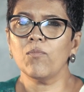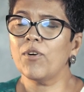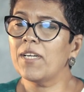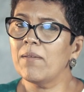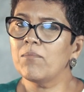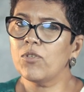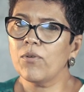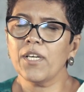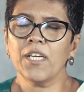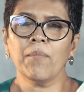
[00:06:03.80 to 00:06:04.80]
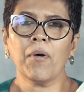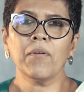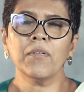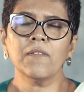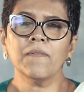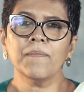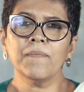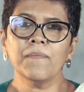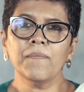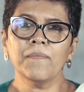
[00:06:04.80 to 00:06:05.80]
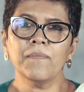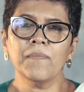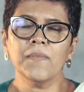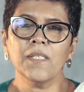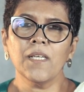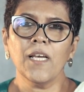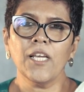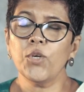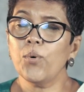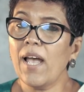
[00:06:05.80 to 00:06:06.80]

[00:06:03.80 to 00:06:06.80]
what I am talking about. You